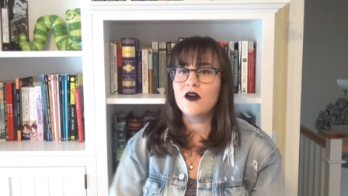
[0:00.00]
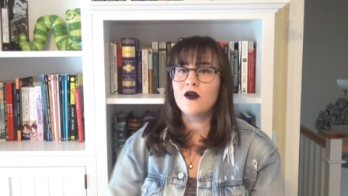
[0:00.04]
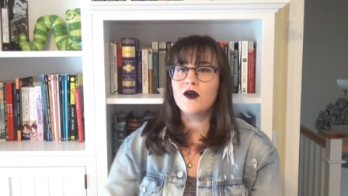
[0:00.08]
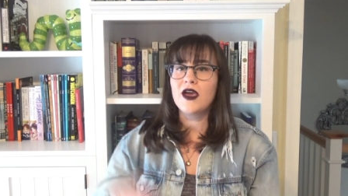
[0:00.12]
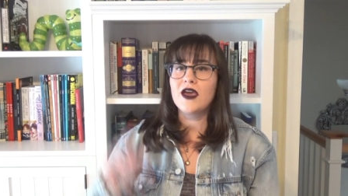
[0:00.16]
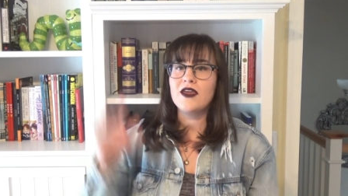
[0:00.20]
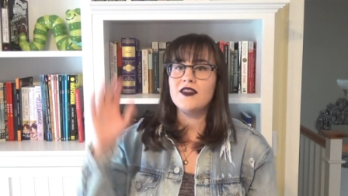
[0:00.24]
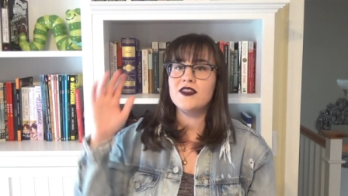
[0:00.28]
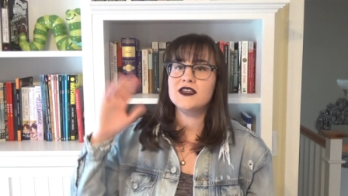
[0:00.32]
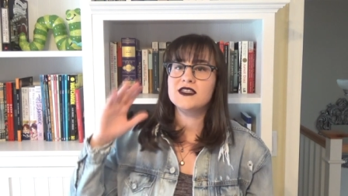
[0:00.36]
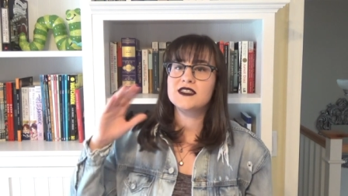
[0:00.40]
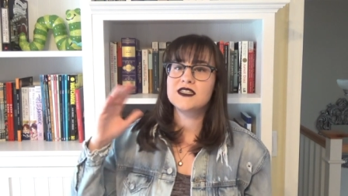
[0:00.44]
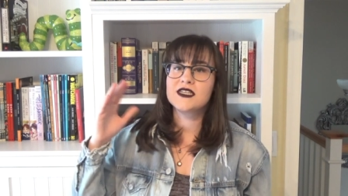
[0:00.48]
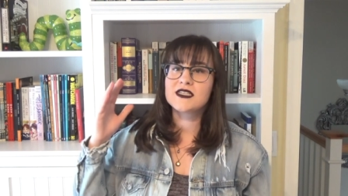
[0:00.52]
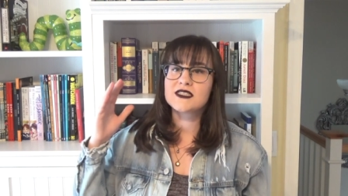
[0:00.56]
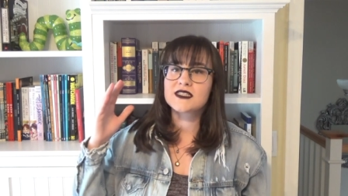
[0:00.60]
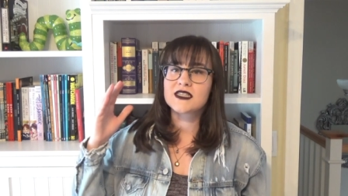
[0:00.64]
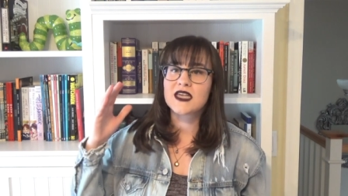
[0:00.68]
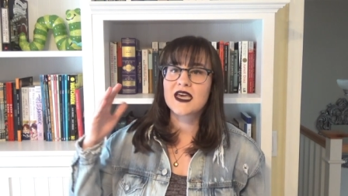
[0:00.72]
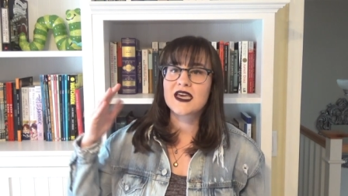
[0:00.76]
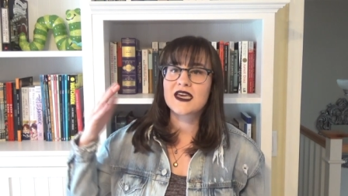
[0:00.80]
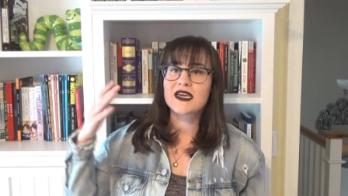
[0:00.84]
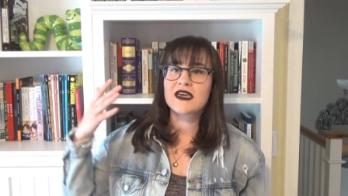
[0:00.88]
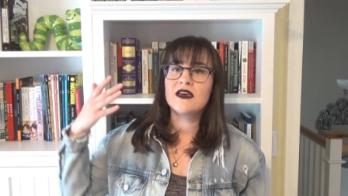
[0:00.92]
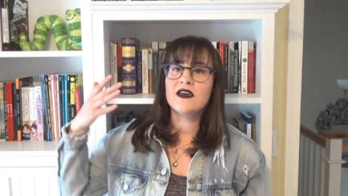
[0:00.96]
okay, this is
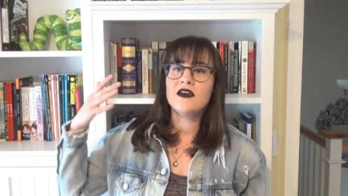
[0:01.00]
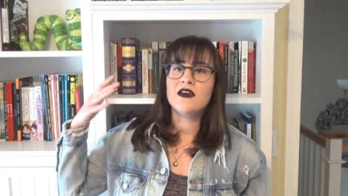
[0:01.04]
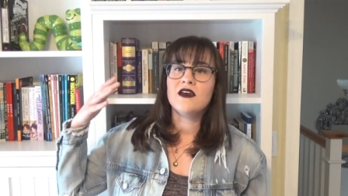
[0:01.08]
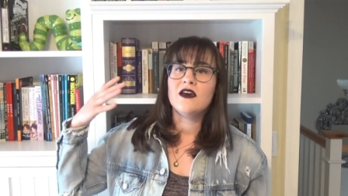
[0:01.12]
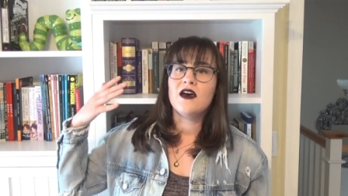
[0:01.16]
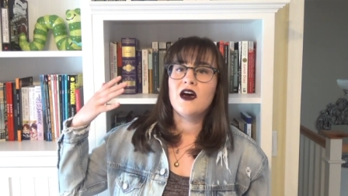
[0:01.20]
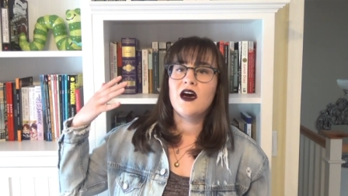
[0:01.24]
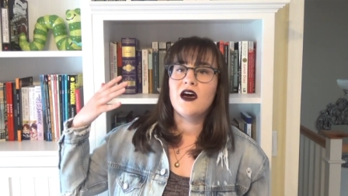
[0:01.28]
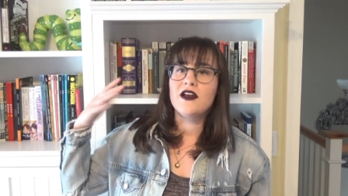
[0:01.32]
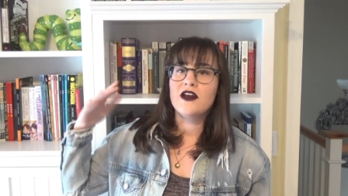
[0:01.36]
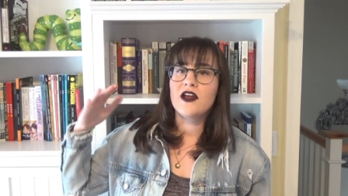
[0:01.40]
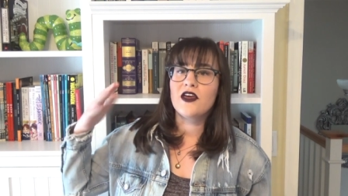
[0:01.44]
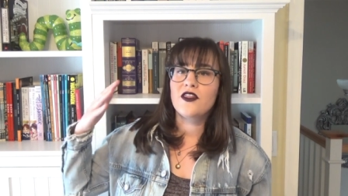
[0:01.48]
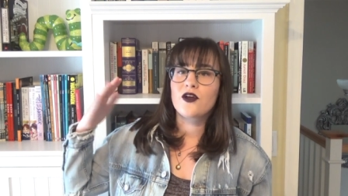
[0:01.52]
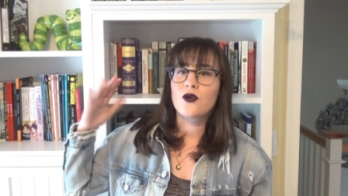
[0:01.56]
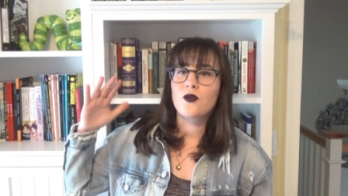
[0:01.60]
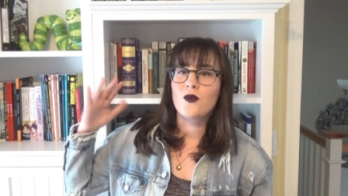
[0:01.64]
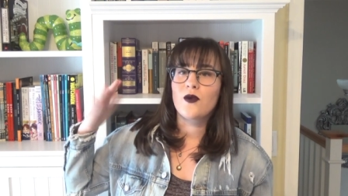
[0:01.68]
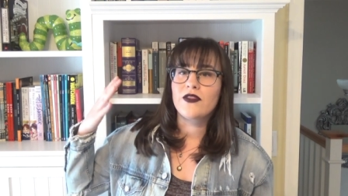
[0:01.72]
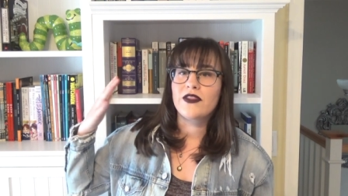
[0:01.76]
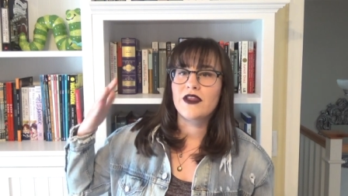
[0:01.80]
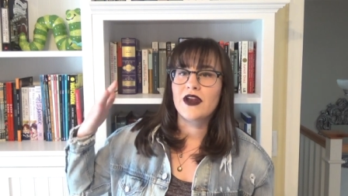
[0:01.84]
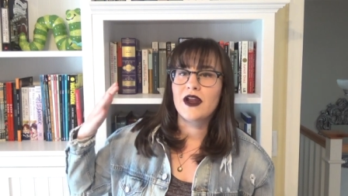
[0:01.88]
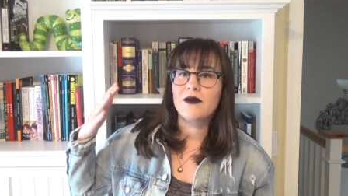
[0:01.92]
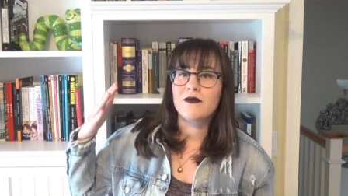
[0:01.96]
like another
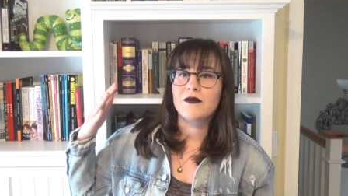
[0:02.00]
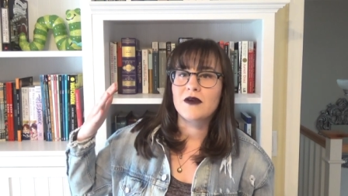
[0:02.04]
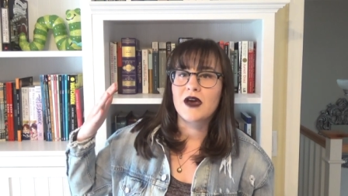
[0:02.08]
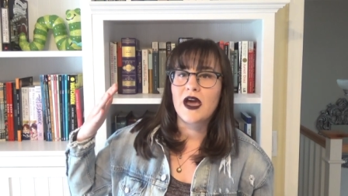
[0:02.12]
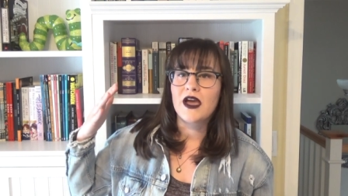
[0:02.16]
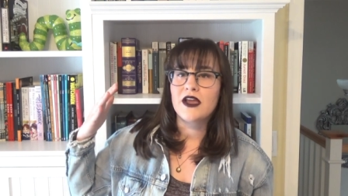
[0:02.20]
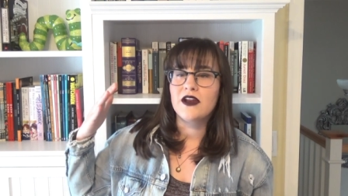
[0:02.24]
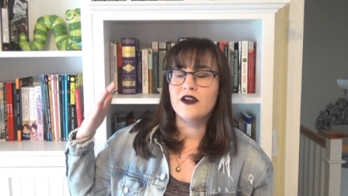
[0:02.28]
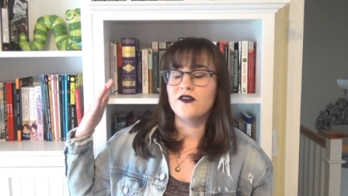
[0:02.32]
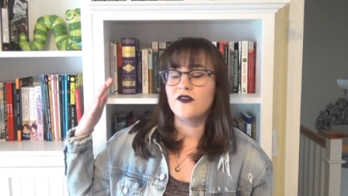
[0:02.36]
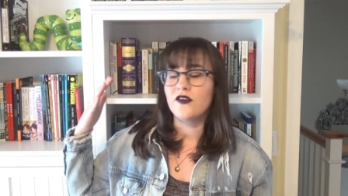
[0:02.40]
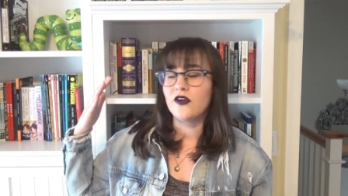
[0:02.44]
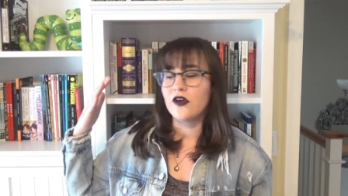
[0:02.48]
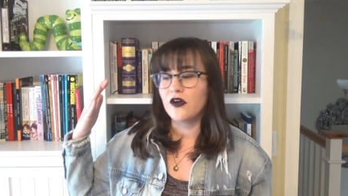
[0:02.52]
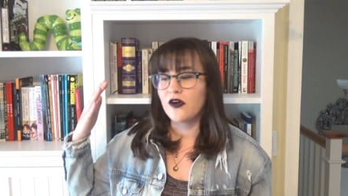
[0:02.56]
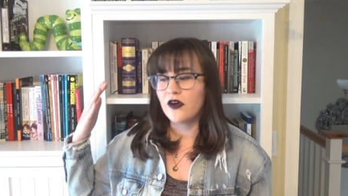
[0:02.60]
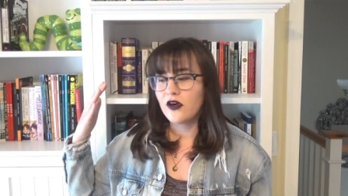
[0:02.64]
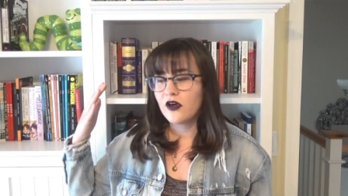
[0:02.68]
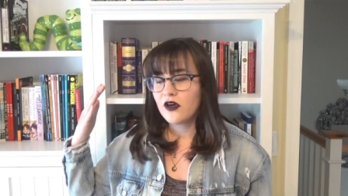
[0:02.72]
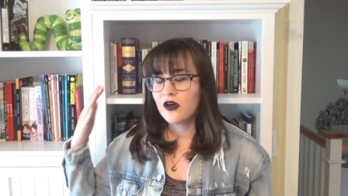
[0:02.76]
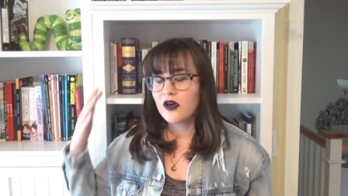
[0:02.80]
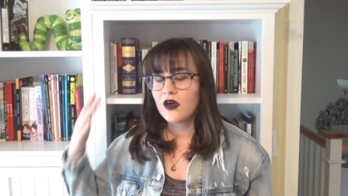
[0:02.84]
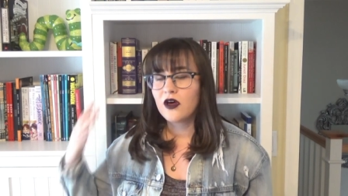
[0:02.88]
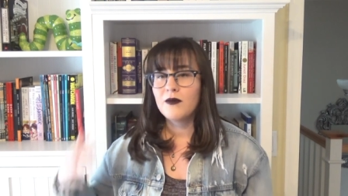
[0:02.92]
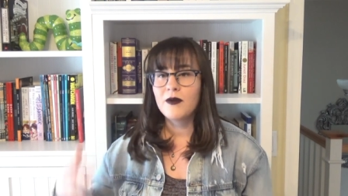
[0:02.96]
one that I'm kind of
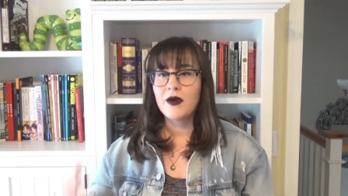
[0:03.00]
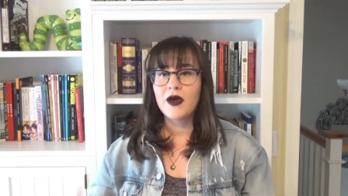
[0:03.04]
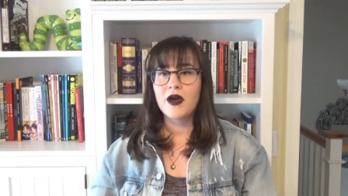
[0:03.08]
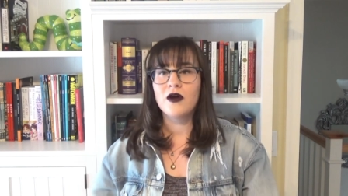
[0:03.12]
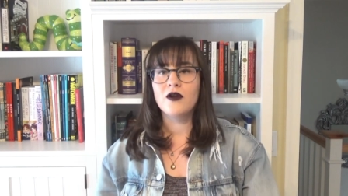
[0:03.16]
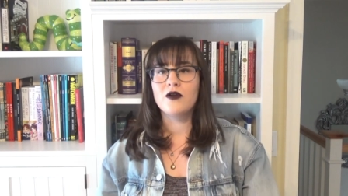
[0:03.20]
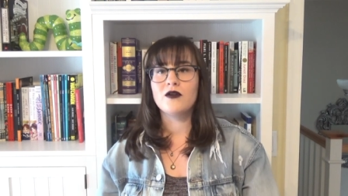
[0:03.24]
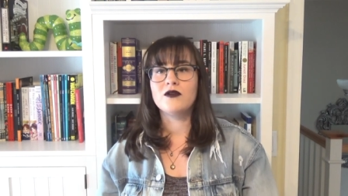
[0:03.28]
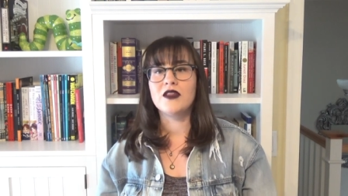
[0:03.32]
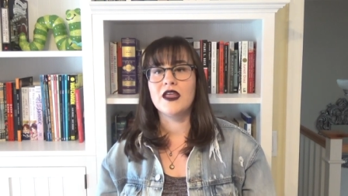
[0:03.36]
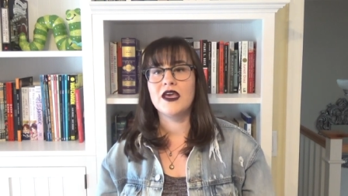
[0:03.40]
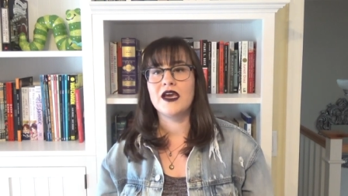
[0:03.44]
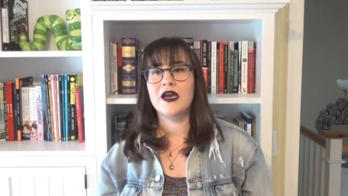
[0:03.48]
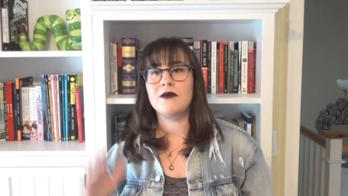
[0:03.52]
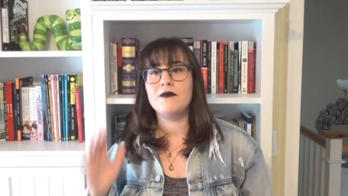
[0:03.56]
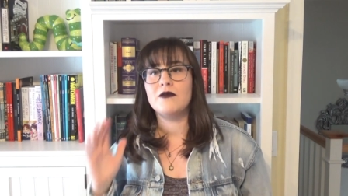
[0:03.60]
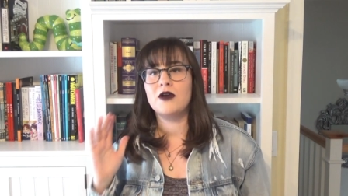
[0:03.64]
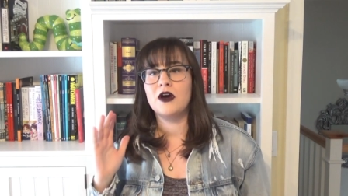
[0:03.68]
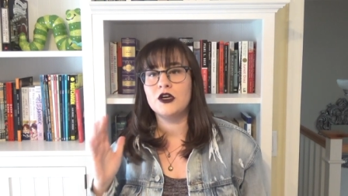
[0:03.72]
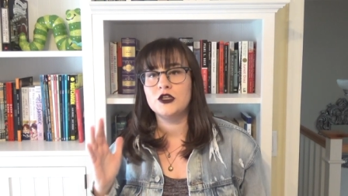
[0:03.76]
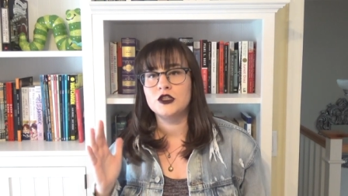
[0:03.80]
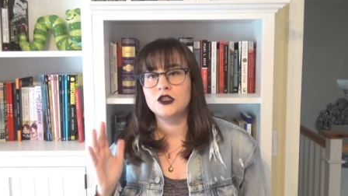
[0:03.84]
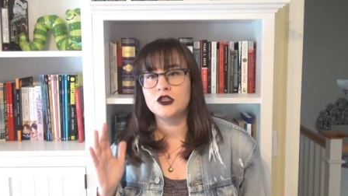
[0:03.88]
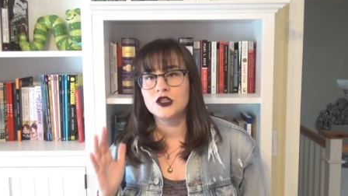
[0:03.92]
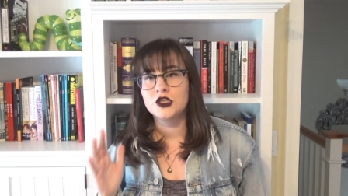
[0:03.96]
ugh about, like I'm
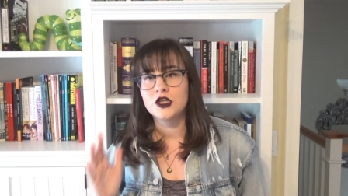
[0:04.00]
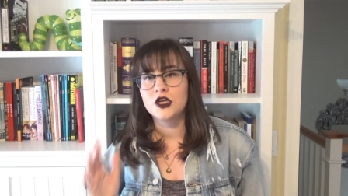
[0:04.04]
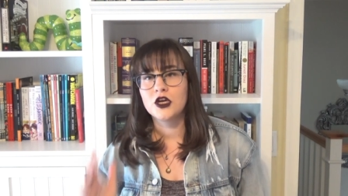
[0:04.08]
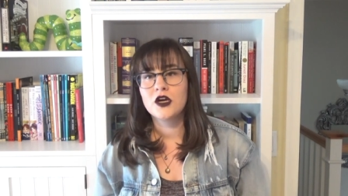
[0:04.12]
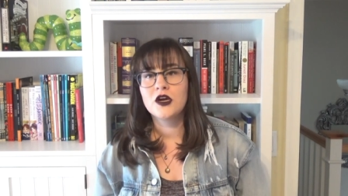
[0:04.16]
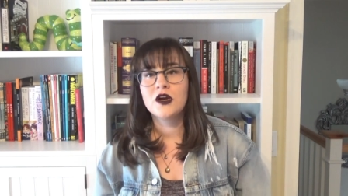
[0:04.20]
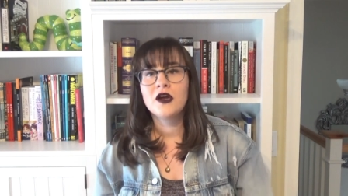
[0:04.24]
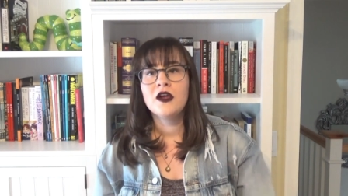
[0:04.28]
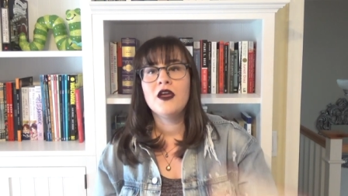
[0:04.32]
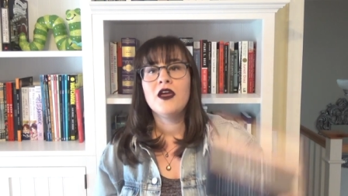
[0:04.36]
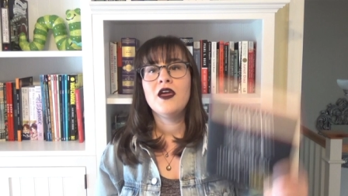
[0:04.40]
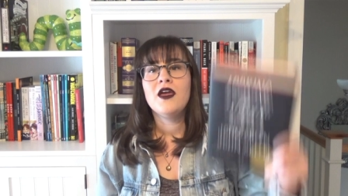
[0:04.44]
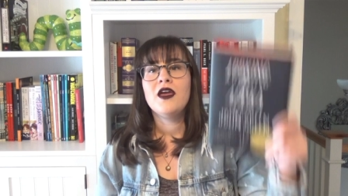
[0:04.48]
not sure,